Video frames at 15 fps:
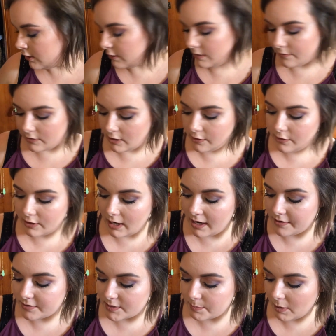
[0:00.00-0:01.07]
You have another
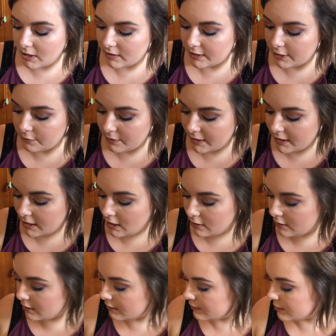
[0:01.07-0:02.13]
kind of sparkly green
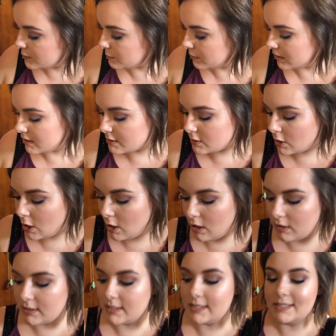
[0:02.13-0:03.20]
color. This one is
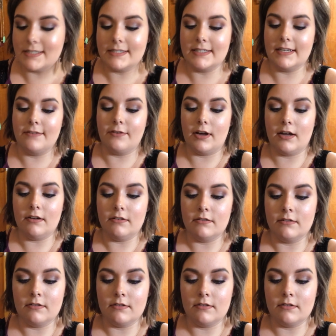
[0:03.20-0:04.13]
called Diva.